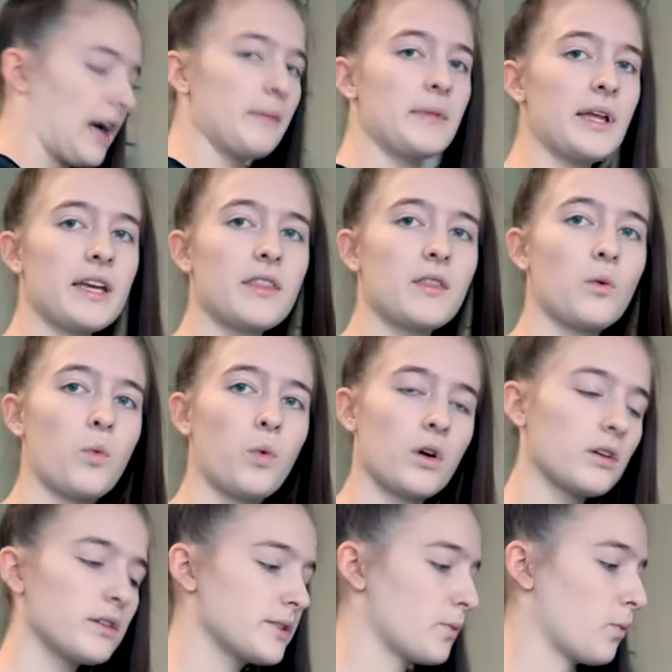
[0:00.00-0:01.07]
I'm like the
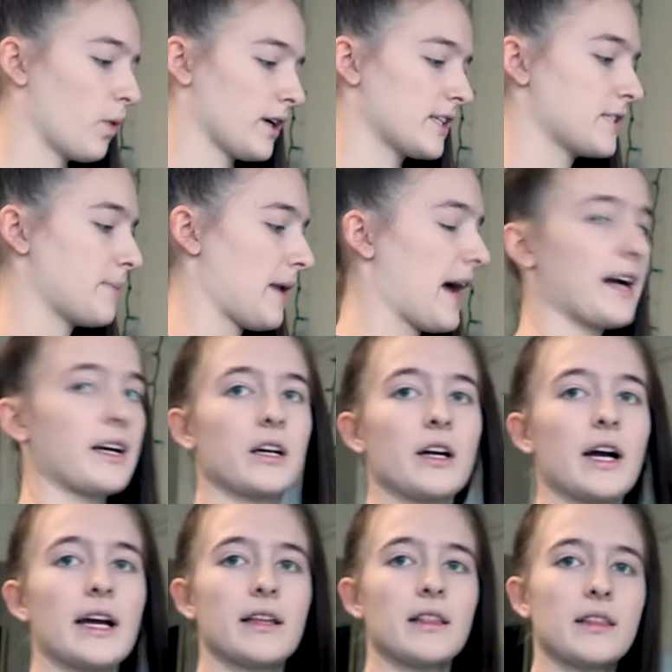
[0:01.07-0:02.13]
world's worst packer.
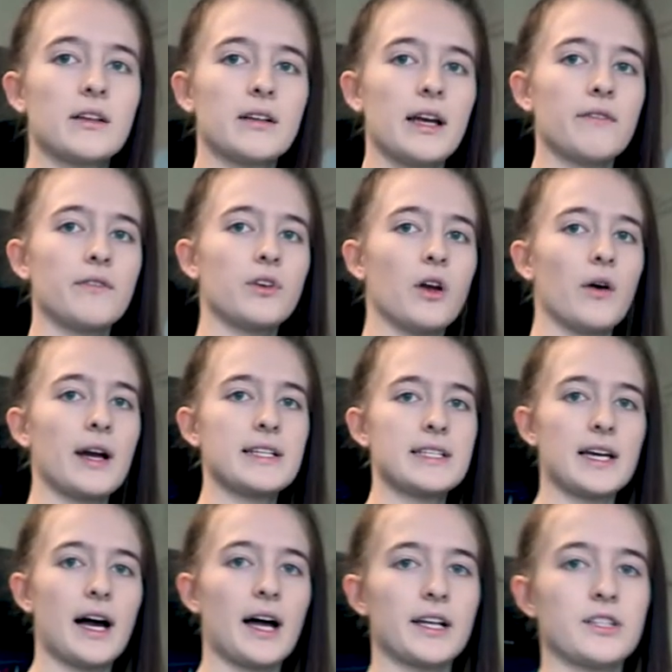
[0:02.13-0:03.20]
I literally have no
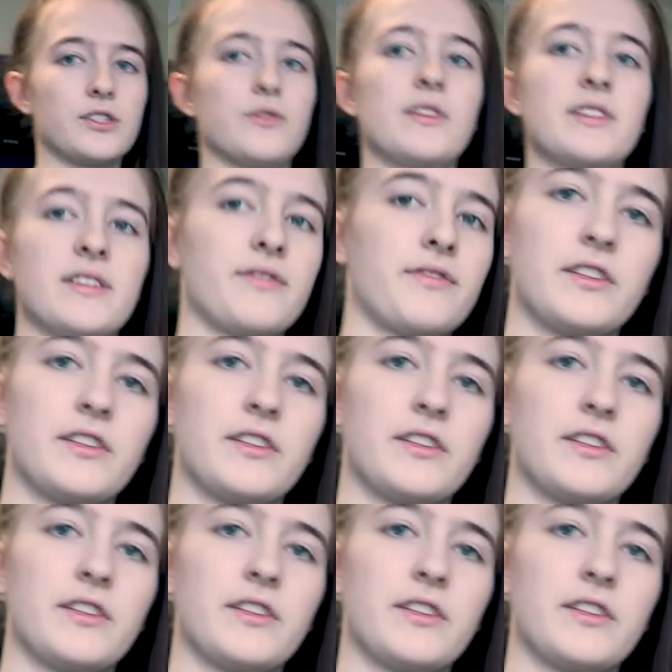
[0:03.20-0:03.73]
idea how to do this